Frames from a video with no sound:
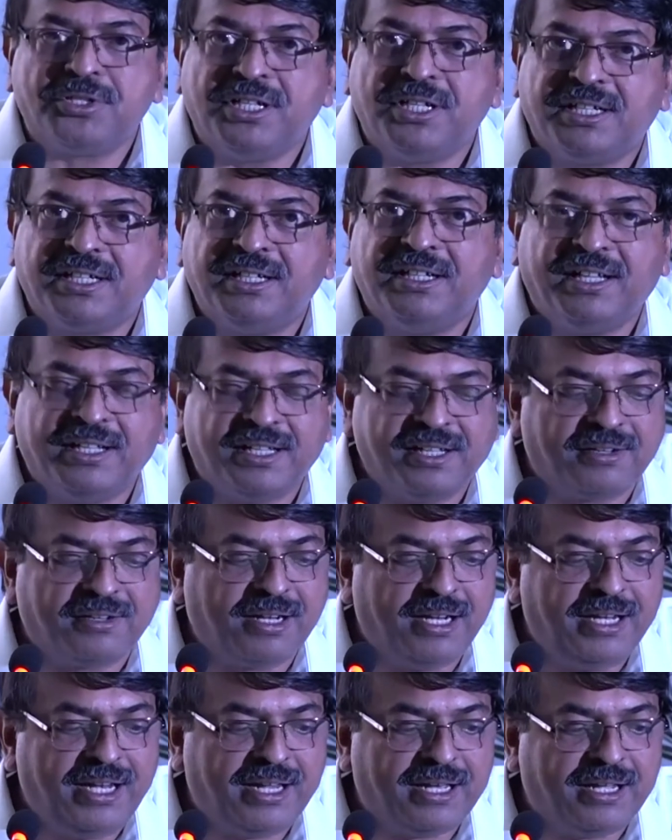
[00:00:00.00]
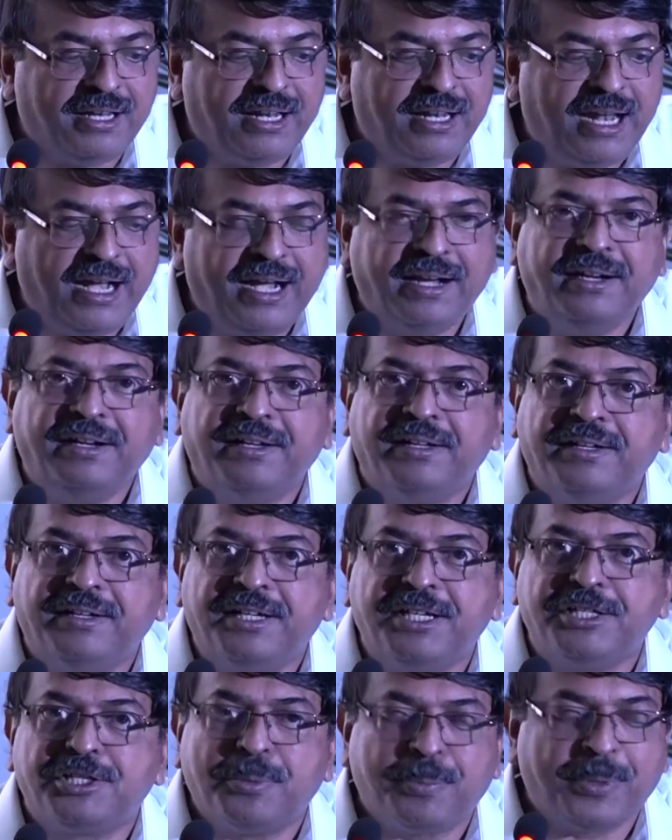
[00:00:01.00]
certain other clinical and
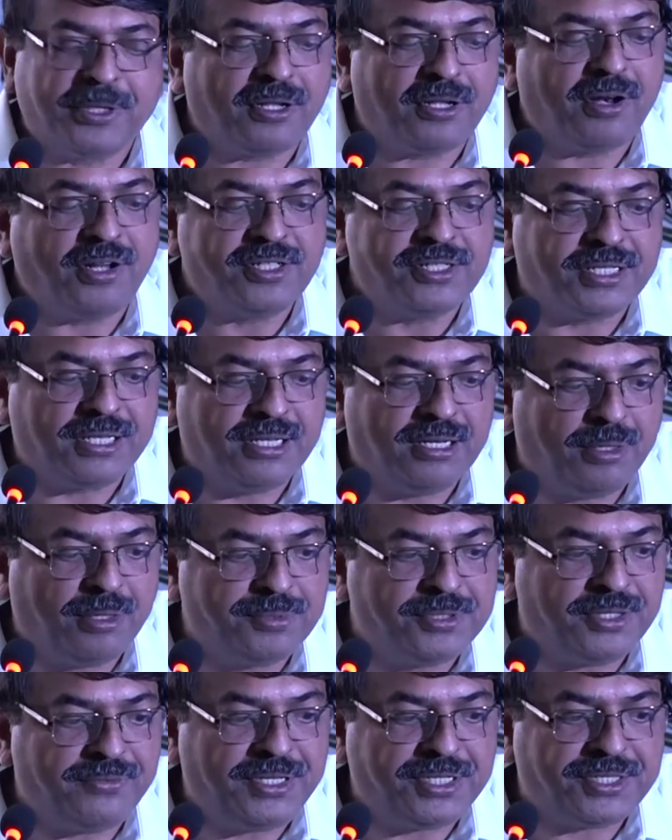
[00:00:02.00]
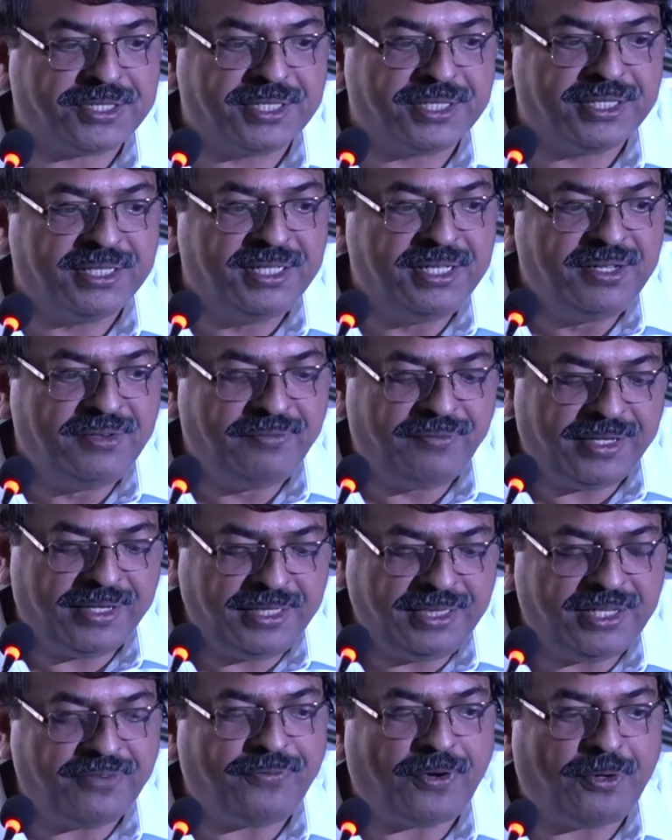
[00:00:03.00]
histopathological observation,
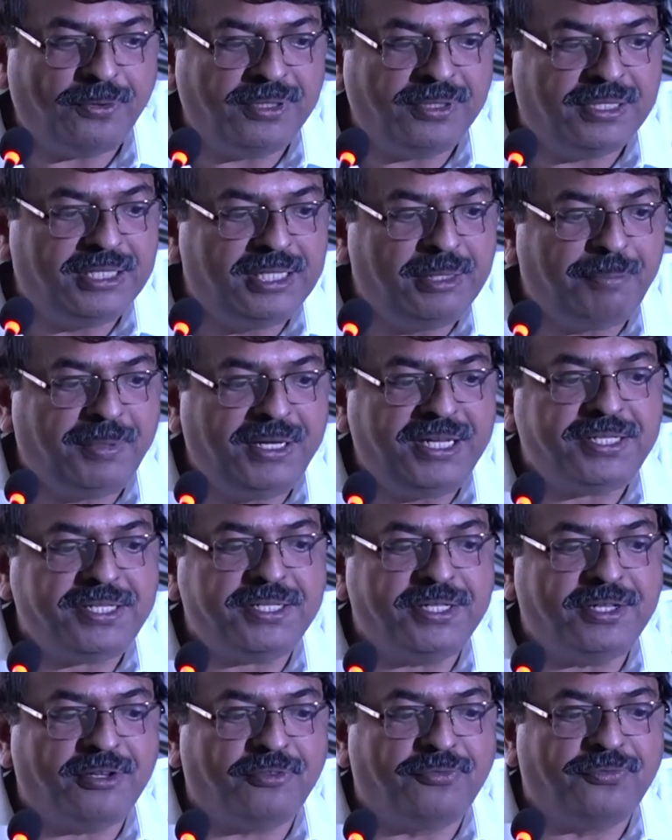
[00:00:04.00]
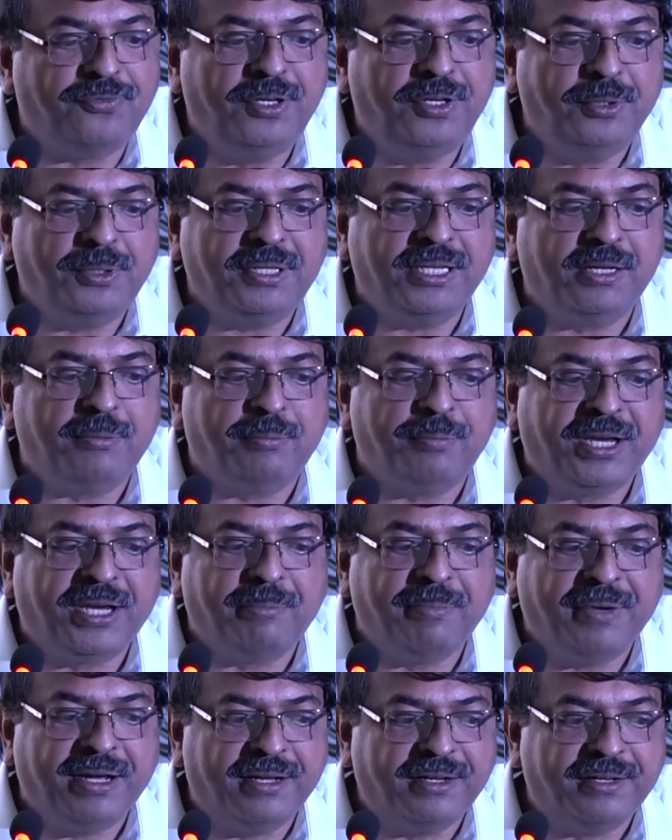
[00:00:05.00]
wherein they found that depletion of luteal
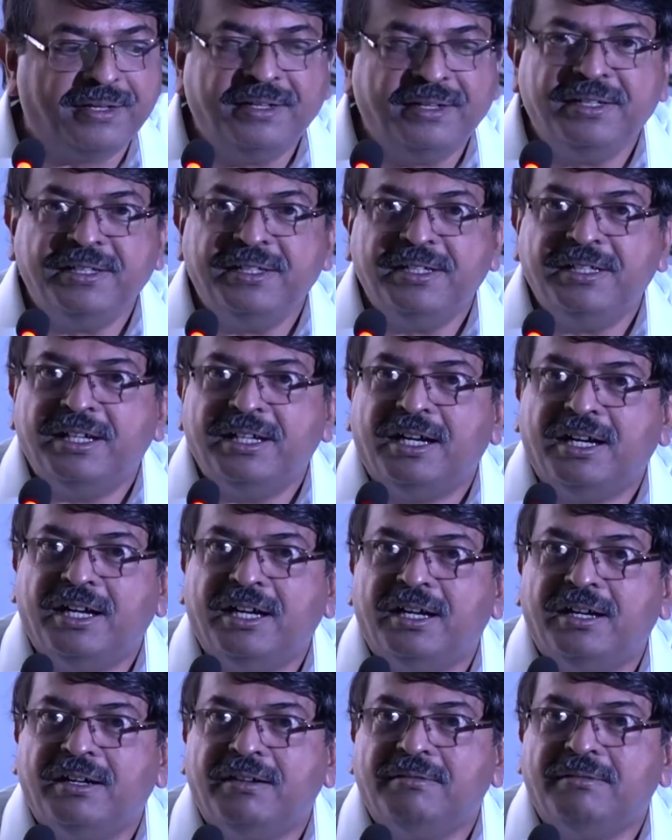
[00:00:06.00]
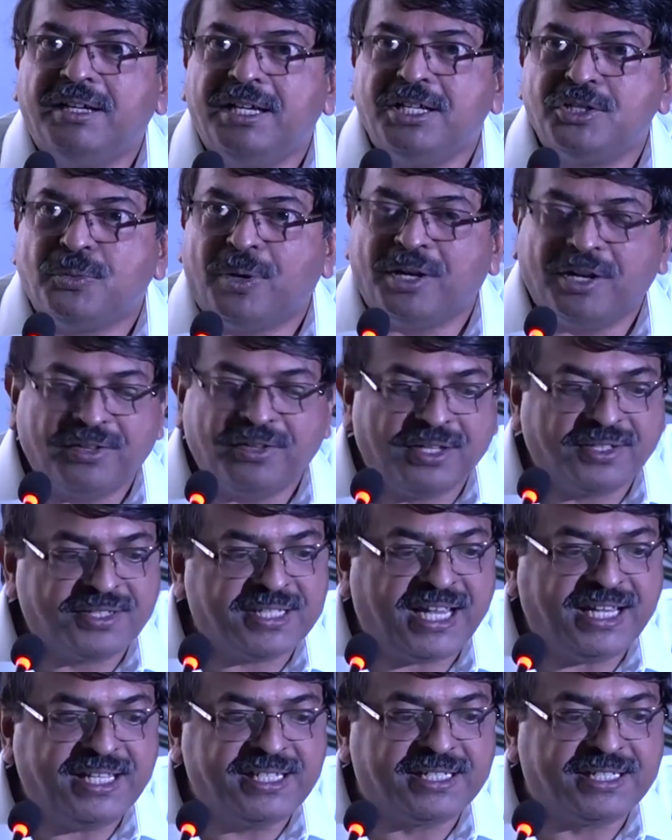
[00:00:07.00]
pigment is one of the
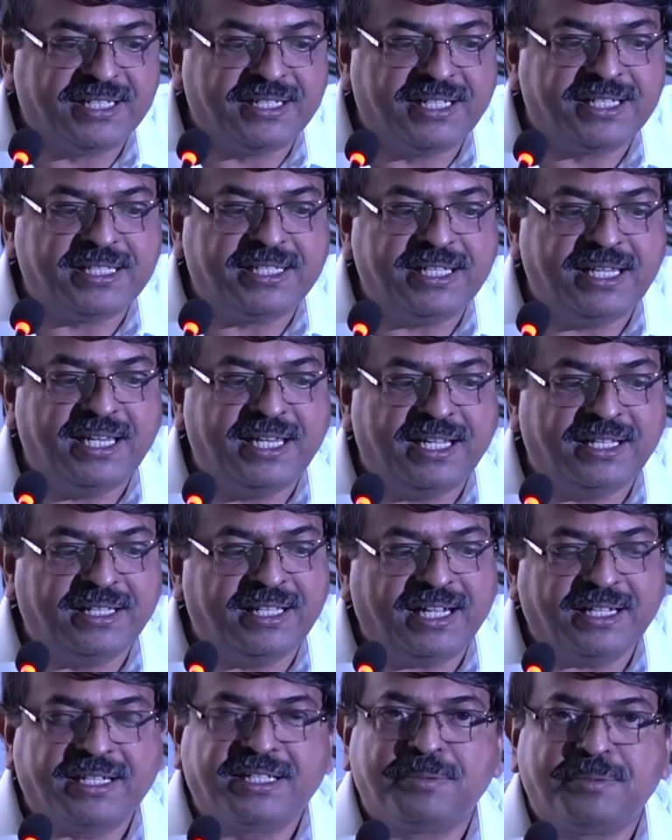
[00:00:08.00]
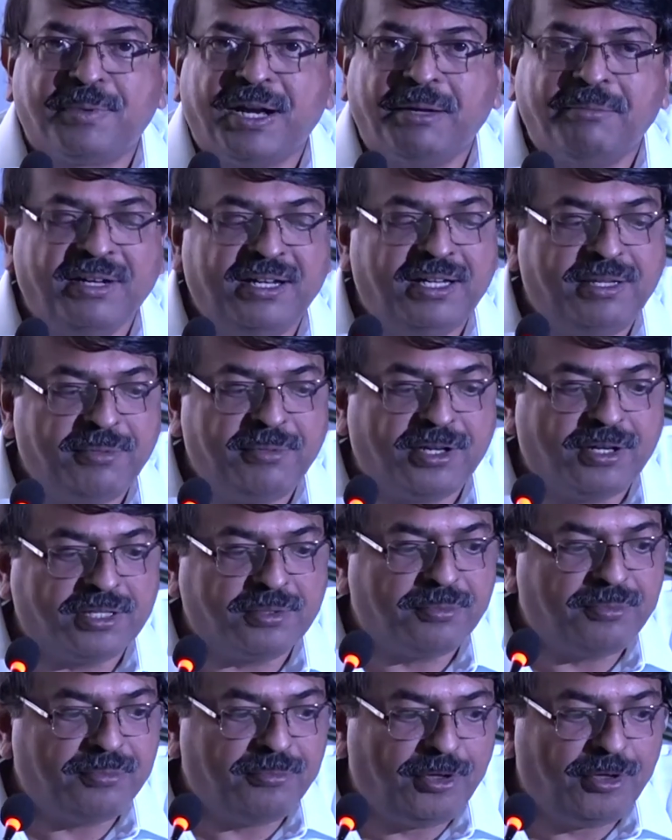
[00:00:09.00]
signs that they see, and that's primarily
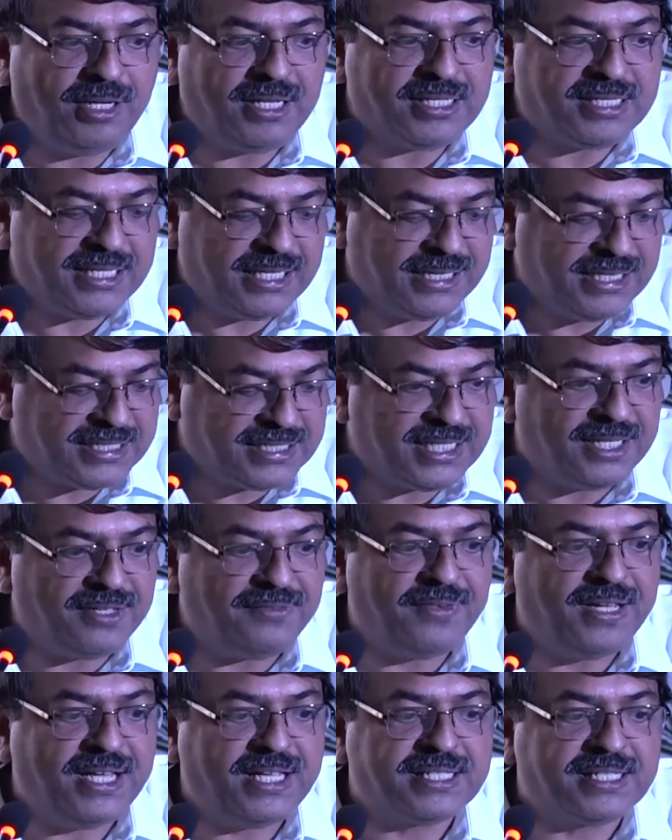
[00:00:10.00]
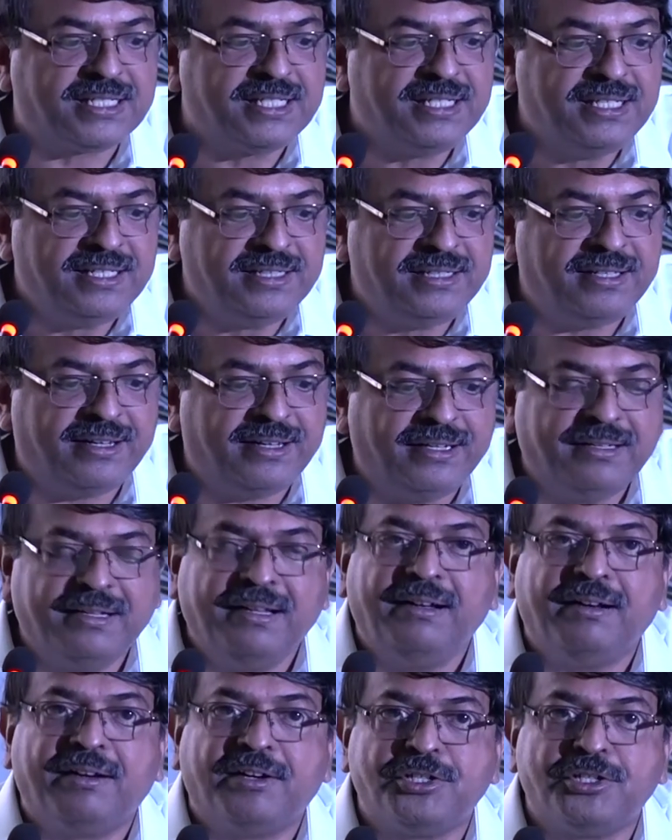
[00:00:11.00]
because Muller cells serve as the
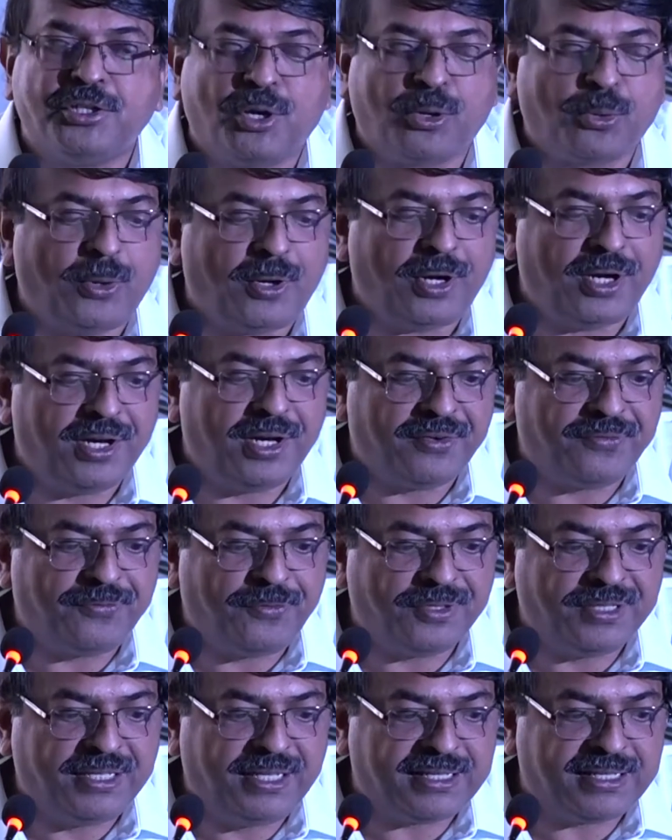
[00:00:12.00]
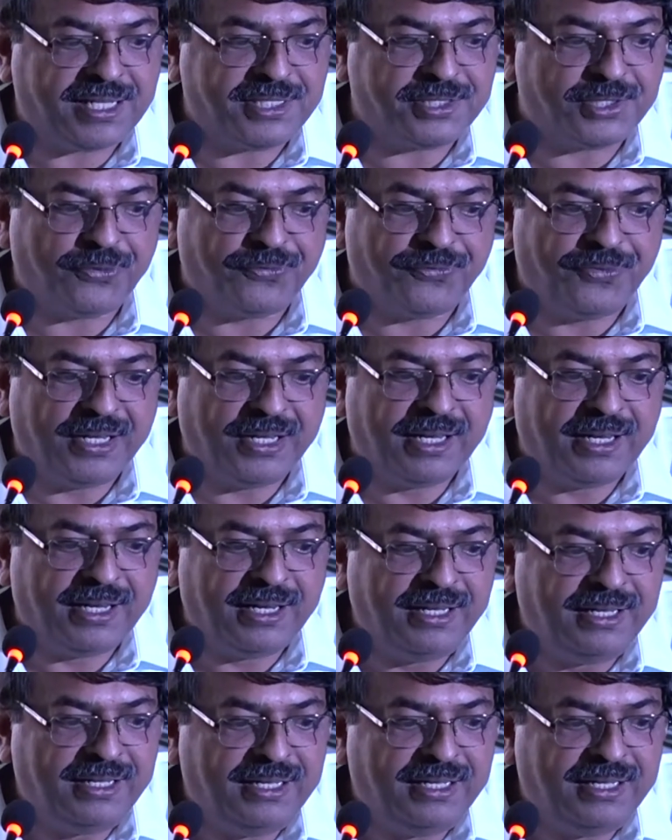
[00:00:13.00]
retinal reservoir for the xanthophyll.